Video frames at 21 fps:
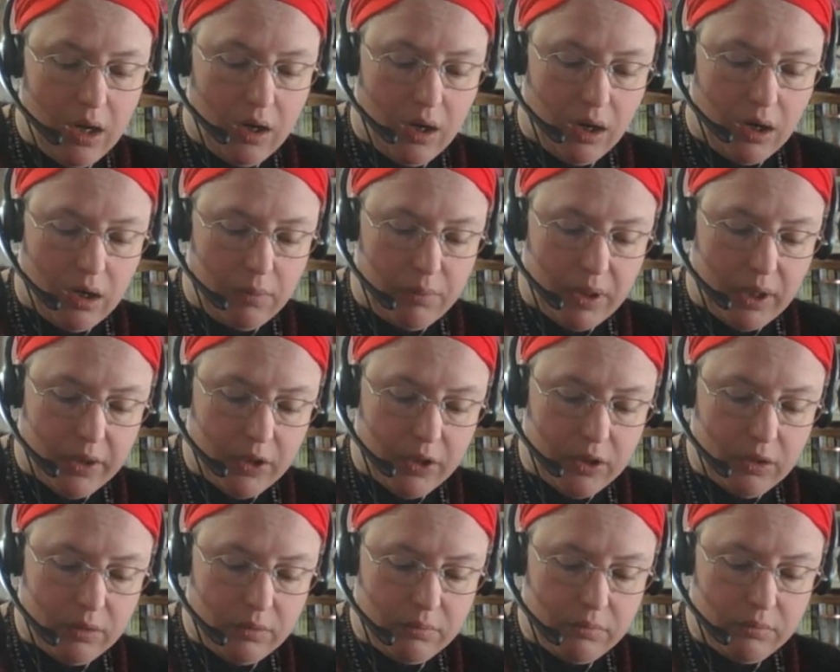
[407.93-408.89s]
Our
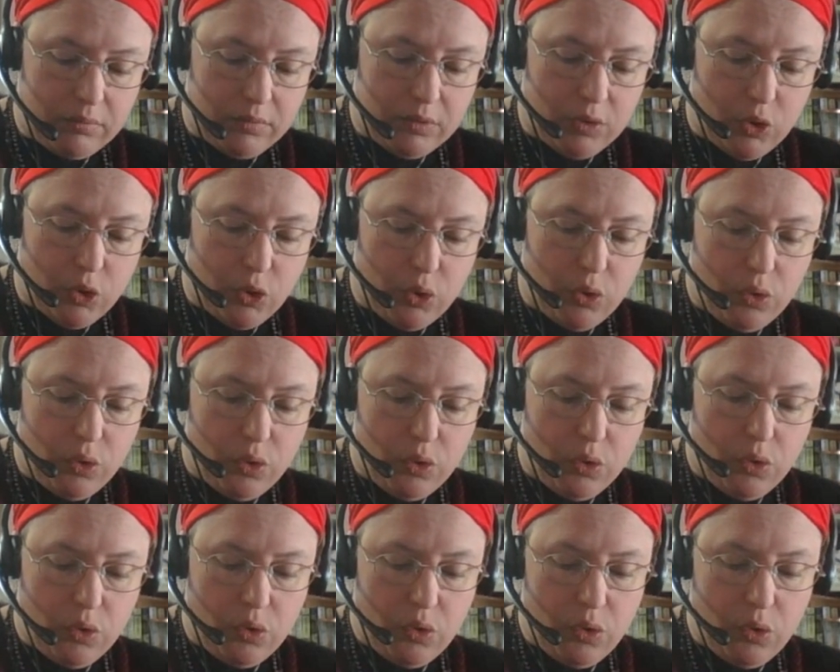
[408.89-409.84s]
Mother,
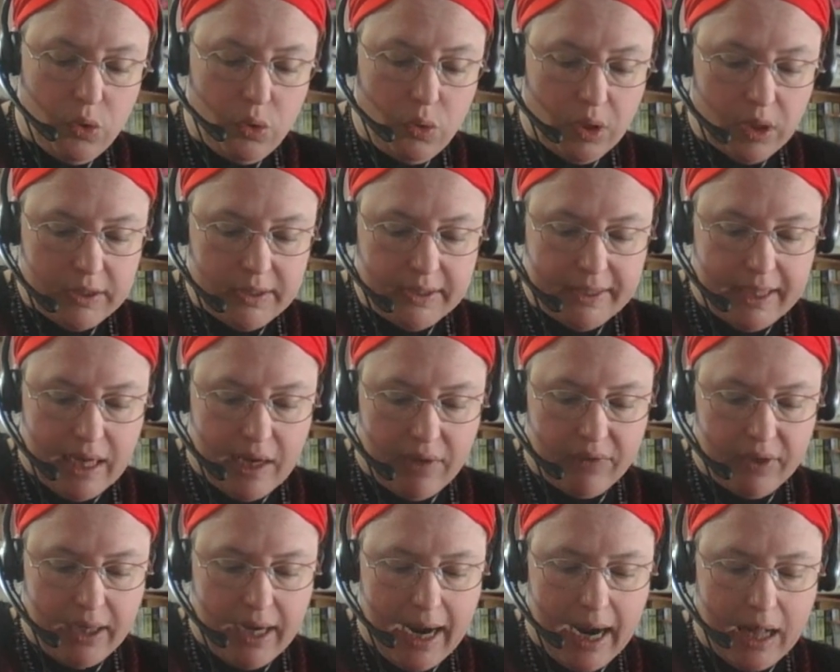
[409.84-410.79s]
who art in
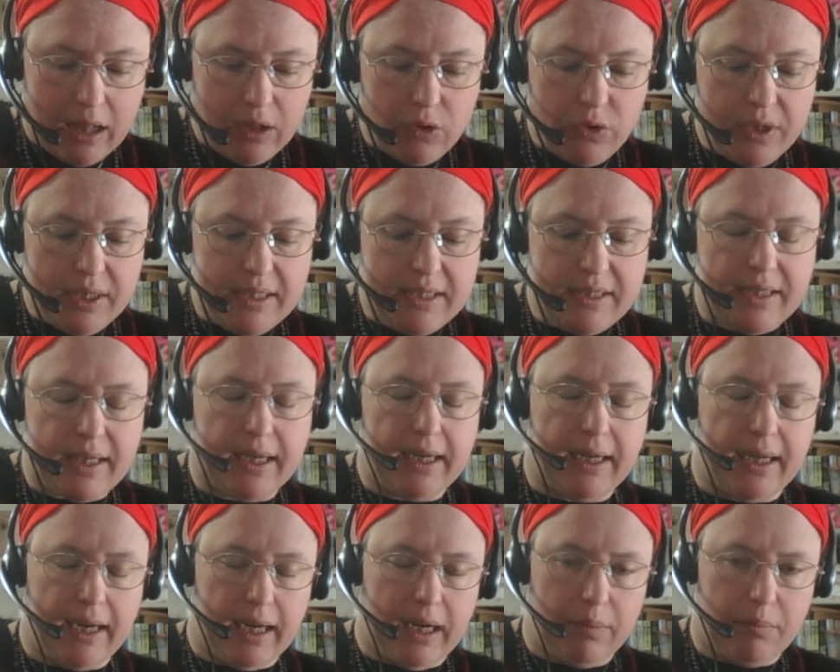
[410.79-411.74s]
heaven, hallowed is thy
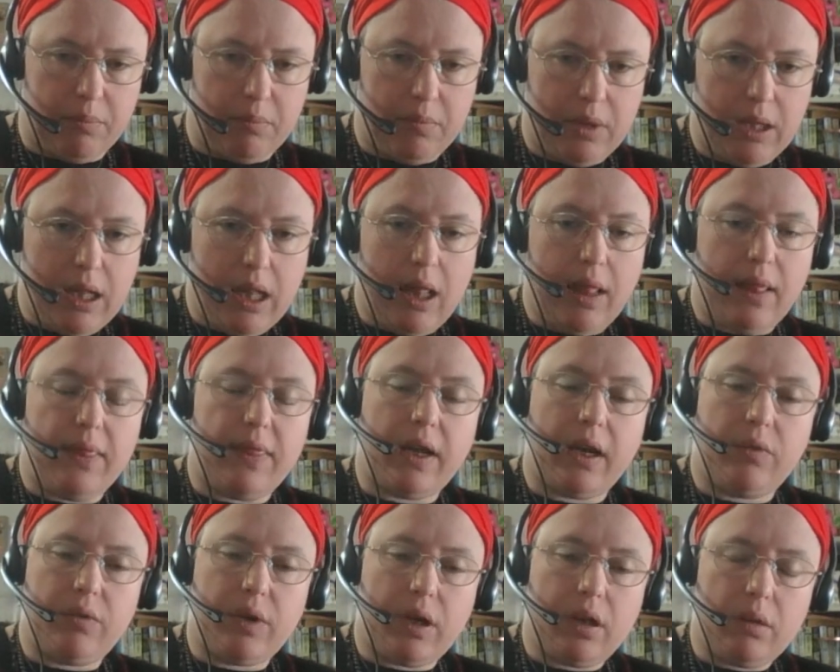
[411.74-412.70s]
name.
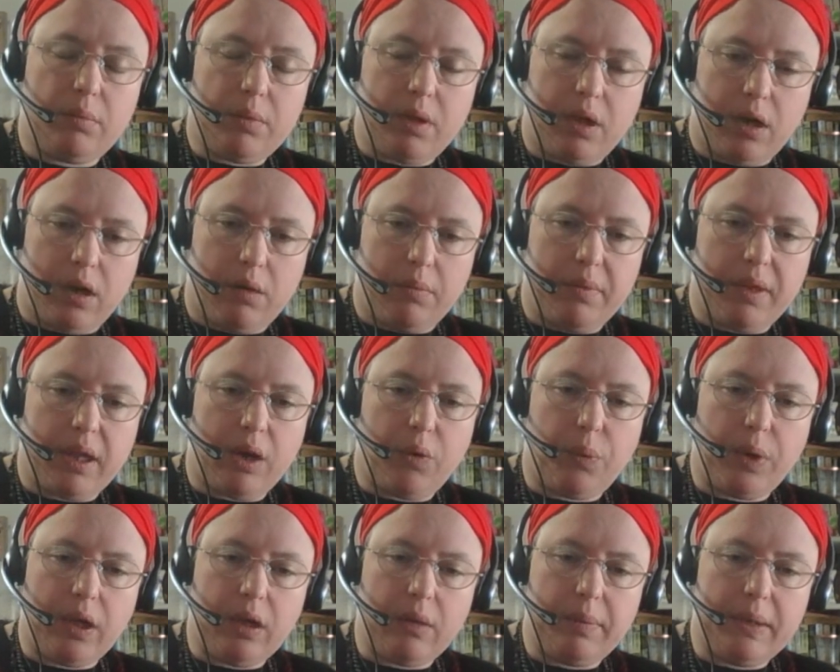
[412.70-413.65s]
Thy realm come, thy
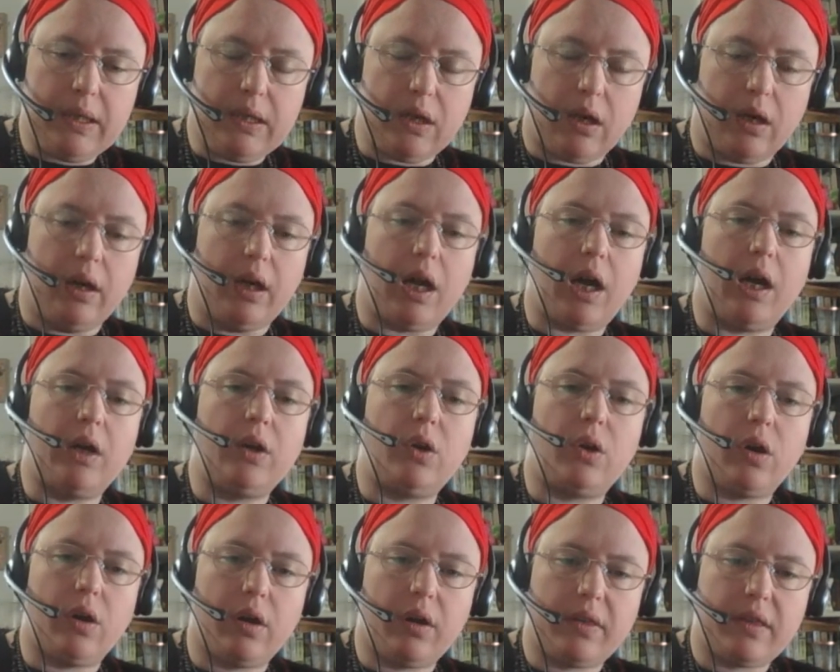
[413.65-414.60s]
will be done, on
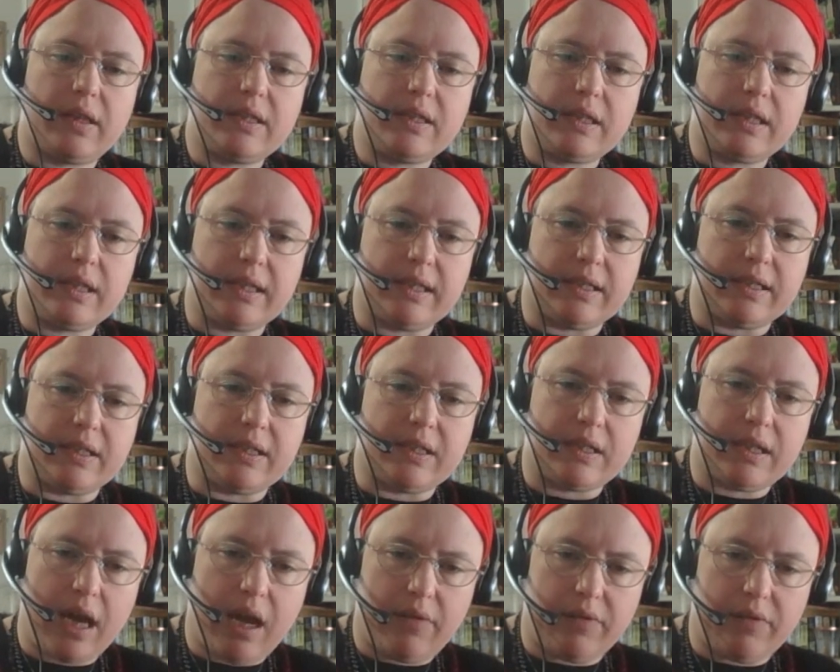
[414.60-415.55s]
earth as it is in
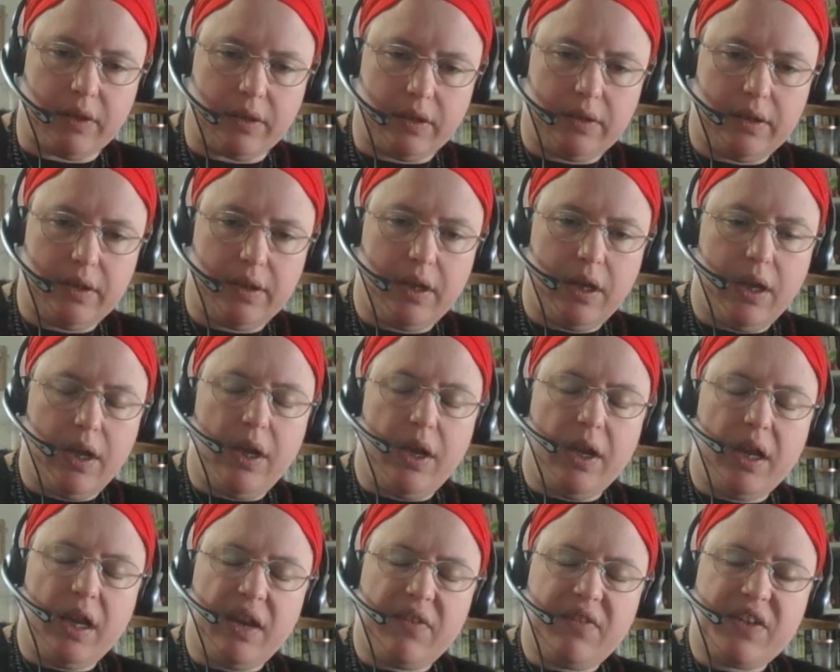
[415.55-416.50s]
heaven.
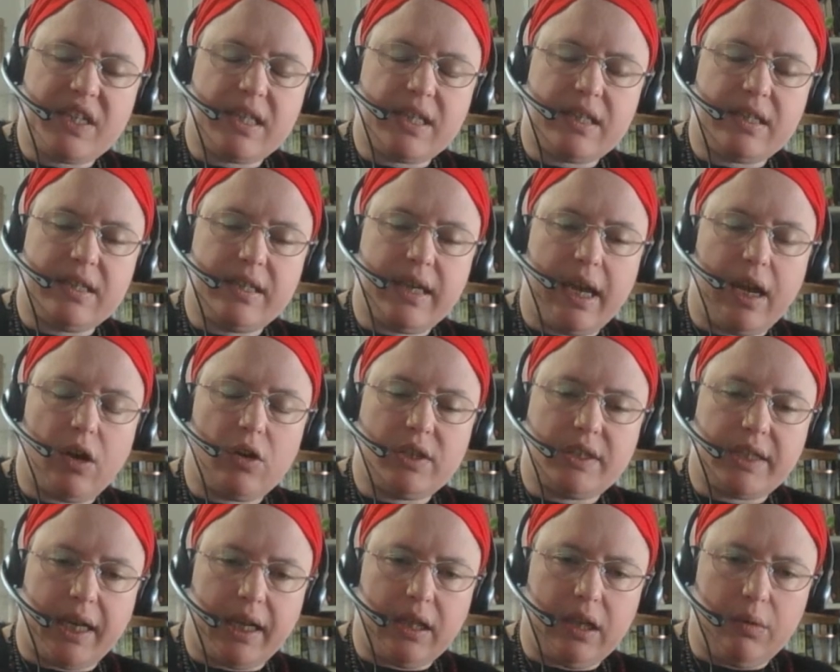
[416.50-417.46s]
Give us this day our
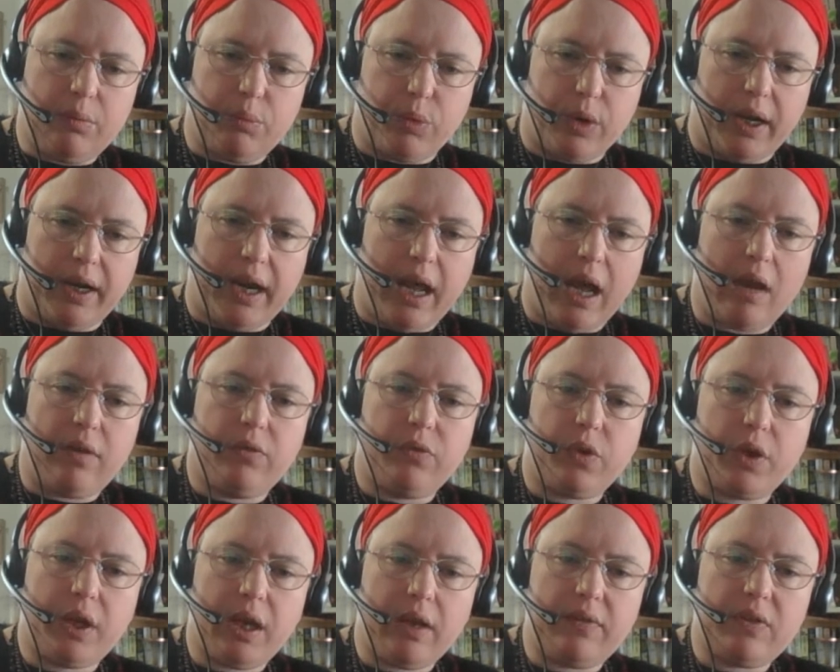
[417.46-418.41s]
daily bread, and
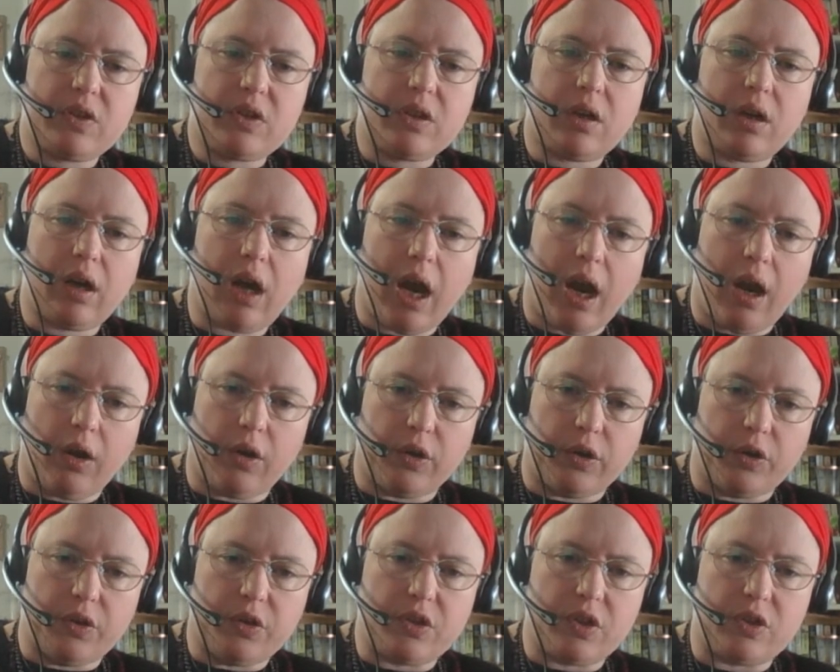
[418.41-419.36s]
forgive us our
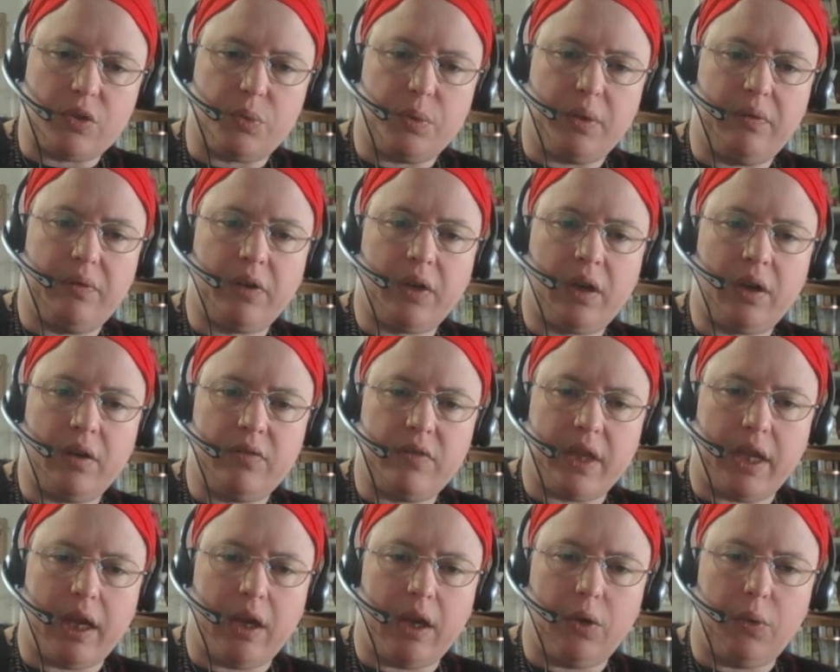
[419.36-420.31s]
errors, as we forgive
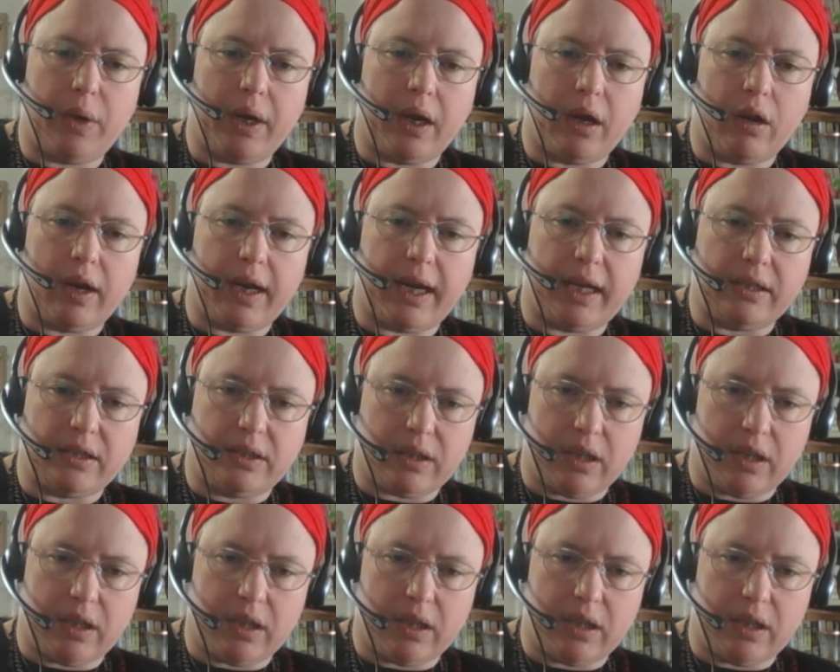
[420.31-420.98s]
they who err against